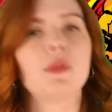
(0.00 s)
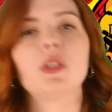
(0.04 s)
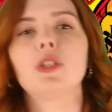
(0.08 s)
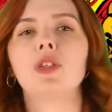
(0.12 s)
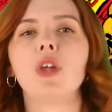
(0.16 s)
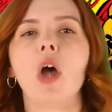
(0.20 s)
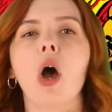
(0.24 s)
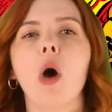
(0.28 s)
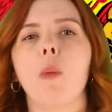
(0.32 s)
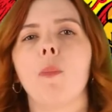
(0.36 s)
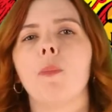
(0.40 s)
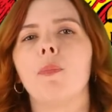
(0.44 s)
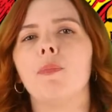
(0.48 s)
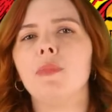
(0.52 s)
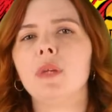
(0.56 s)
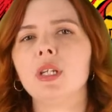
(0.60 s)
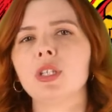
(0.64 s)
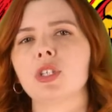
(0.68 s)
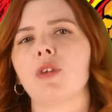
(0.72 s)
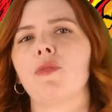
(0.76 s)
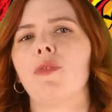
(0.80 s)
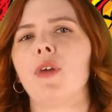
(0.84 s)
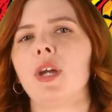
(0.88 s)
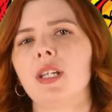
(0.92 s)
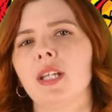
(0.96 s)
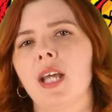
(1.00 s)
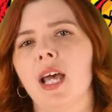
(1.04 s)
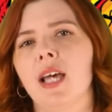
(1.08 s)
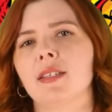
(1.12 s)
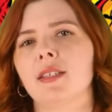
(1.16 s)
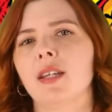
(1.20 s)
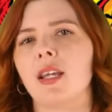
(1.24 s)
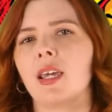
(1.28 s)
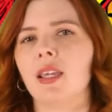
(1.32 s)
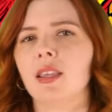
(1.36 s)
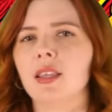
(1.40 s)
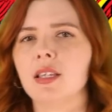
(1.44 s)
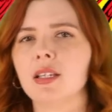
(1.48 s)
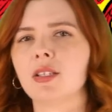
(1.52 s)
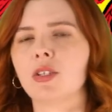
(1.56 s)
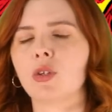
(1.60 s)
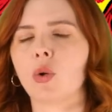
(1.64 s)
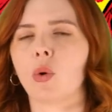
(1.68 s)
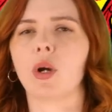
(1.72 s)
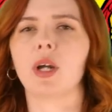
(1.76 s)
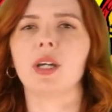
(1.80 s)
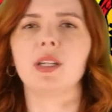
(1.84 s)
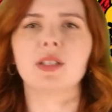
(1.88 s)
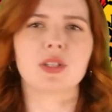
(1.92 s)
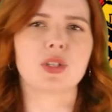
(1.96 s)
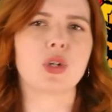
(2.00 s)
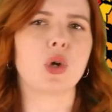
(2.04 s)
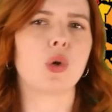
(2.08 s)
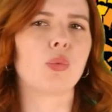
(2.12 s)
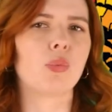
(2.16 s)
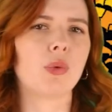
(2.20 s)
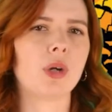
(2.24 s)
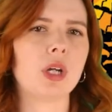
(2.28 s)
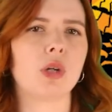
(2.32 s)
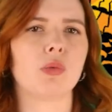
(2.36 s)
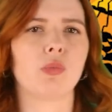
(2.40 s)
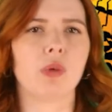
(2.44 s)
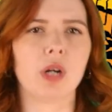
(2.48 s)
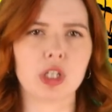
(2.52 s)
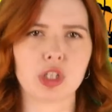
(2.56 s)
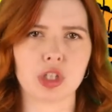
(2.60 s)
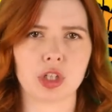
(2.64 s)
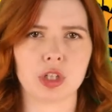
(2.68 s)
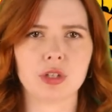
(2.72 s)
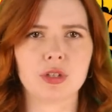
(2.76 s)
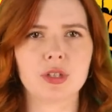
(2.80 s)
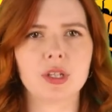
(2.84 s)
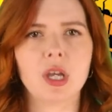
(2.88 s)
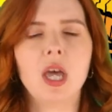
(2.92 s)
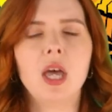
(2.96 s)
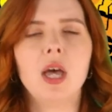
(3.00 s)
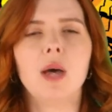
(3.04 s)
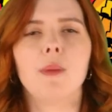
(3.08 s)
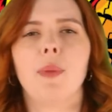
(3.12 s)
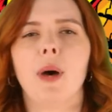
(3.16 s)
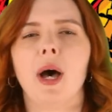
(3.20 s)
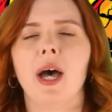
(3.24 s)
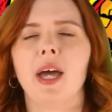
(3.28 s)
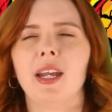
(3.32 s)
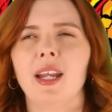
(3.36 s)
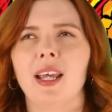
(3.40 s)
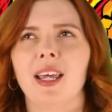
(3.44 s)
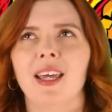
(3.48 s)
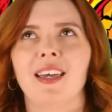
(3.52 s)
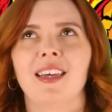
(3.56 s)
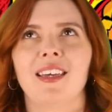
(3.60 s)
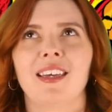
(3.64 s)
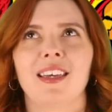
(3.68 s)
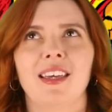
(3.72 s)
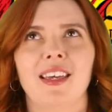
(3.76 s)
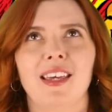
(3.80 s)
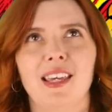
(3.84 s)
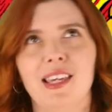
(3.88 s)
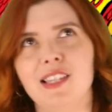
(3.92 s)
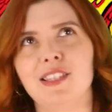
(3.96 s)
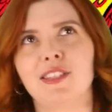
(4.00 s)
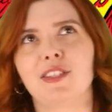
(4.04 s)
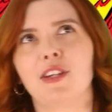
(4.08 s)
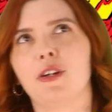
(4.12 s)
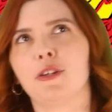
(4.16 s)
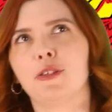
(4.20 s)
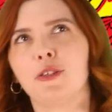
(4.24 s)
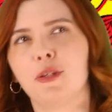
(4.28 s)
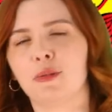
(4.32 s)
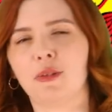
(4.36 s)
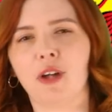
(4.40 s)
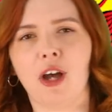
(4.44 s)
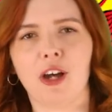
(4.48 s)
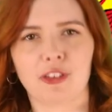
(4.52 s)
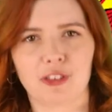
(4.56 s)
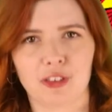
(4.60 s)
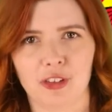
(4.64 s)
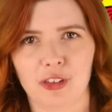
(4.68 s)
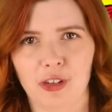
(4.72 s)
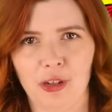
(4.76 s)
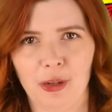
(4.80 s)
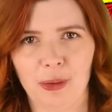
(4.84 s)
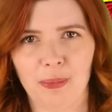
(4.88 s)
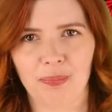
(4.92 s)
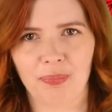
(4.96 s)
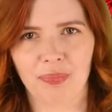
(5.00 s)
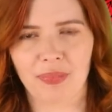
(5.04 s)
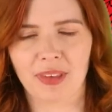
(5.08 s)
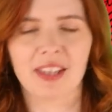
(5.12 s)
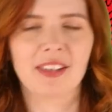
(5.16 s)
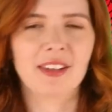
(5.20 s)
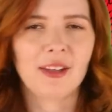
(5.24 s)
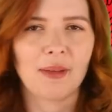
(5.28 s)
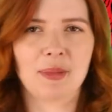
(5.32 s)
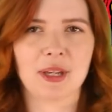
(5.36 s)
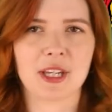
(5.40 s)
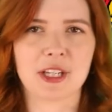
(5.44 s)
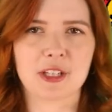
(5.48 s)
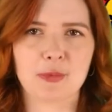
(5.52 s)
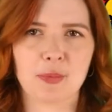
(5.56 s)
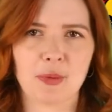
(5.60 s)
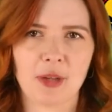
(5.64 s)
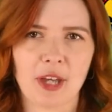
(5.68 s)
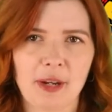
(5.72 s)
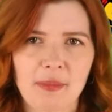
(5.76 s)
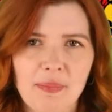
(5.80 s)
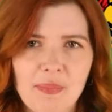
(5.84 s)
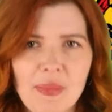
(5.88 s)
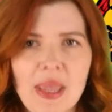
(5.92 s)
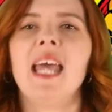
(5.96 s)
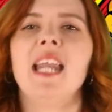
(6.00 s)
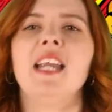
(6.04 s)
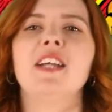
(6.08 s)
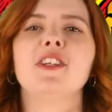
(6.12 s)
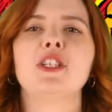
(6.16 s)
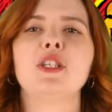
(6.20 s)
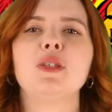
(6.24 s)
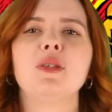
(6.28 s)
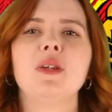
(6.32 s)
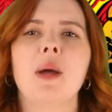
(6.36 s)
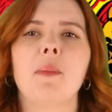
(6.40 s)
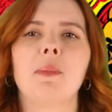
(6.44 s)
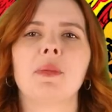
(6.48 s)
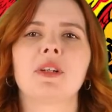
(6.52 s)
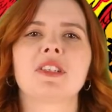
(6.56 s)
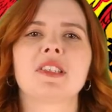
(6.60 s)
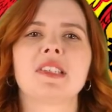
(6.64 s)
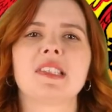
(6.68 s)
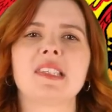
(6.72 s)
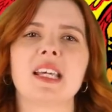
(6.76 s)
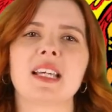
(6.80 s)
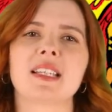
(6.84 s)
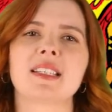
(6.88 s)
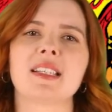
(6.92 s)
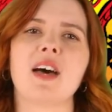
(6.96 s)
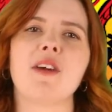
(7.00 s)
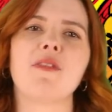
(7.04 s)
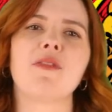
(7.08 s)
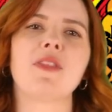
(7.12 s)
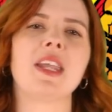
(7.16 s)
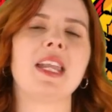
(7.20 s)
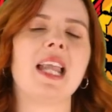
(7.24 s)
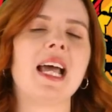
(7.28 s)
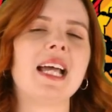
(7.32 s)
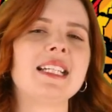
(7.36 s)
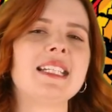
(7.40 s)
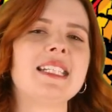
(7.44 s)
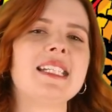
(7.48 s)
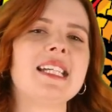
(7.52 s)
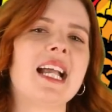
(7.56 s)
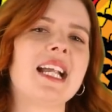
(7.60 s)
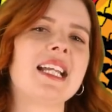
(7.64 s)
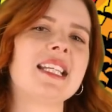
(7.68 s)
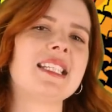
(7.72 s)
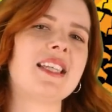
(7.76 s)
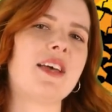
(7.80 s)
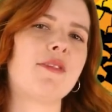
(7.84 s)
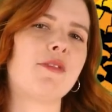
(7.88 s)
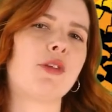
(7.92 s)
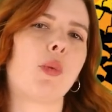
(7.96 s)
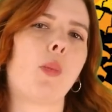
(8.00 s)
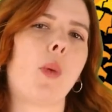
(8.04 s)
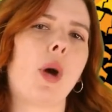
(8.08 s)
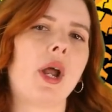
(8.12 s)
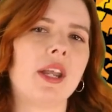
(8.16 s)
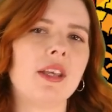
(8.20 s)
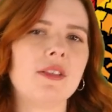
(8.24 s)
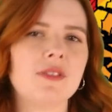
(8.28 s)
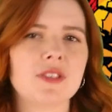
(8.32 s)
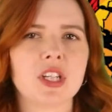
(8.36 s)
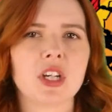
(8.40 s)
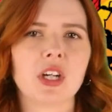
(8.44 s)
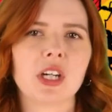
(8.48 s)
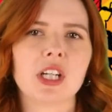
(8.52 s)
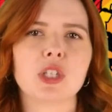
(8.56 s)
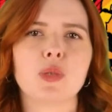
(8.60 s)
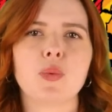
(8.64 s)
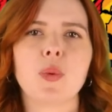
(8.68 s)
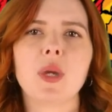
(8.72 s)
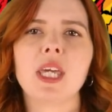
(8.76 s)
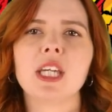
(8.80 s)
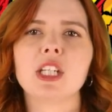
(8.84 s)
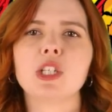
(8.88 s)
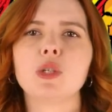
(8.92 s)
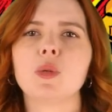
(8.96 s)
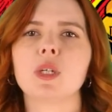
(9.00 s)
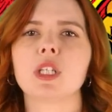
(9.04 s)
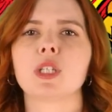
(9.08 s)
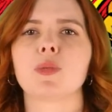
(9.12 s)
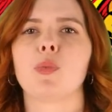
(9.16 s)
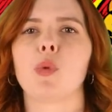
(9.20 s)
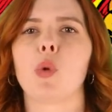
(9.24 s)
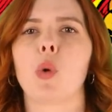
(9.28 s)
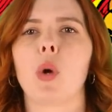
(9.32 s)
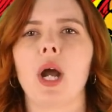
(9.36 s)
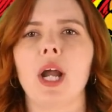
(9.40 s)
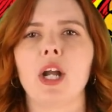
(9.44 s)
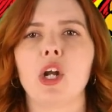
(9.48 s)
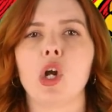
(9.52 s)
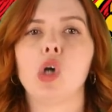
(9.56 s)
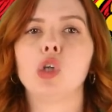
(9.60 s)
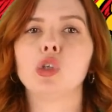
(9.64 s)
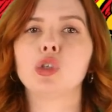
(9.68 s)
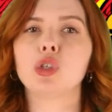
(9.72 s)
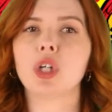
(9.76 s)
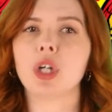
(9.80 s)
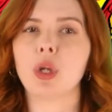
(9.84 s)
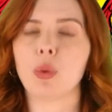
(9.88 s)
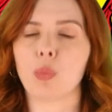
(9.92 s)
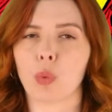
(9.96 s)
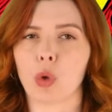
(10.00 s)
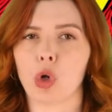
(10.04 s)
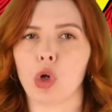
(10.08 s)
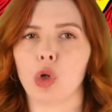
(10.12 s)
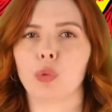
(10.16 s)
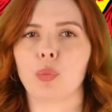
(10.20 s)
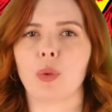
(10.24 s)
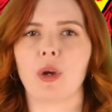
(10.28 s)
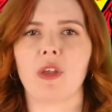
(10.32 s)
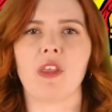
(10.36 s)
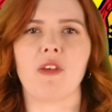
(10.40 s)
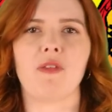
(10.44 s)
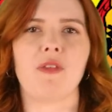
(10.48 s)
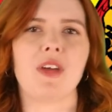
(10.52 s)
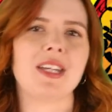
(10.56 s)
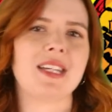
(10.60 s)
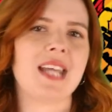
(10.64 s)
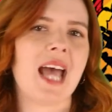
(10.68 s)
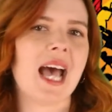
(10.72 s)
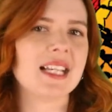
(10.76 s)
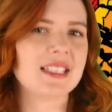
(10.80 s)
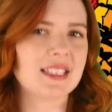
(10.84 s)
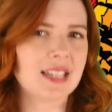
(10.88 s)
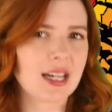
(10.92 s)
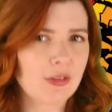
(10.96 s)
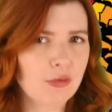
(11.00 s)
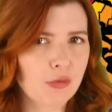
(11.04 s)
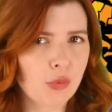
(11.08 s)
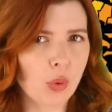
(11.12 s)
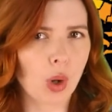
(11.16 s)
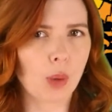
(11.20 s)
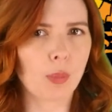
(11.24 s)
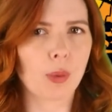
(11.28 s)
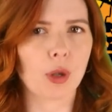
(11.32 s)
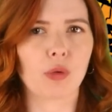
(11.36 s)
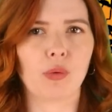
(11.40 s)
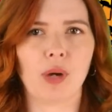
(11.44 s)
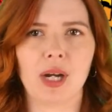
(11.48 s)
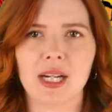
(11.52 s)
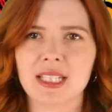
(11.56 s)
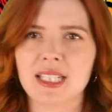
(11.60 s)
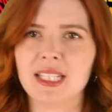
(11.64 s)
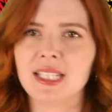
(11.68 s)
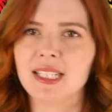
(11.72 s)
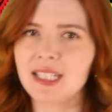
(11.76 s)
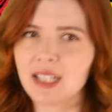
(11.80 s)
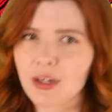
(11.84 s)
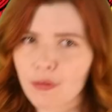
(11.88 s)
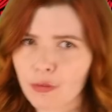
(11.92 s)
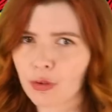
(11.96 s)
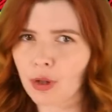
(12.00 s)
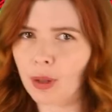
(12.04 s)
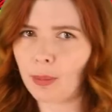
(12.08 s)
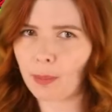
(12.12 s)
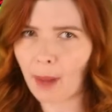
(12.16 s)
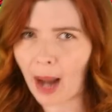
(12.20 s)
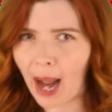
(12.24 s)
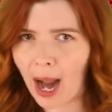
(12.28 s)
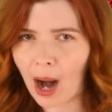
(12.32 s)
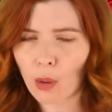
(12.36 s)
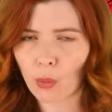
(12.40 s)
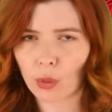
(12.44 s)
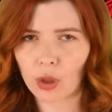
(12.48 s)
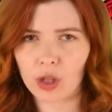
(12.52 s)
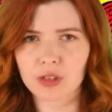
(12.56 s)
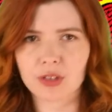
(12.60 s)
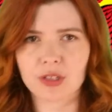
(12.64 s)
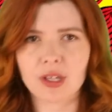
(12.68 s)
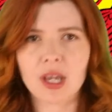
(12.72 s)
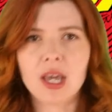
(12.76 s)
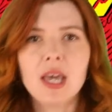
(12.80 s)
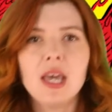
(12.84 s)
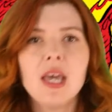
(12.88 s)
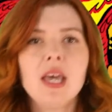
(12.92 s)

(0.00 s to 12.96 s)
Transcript: So, Mr. Fantastic in this story is still Reed Richards, but He's also Doctor Doom. Let me explain. In issue number 6 of the 1997 What If series, we get to explore an alternate world where the Fantastic Four were granted different powers.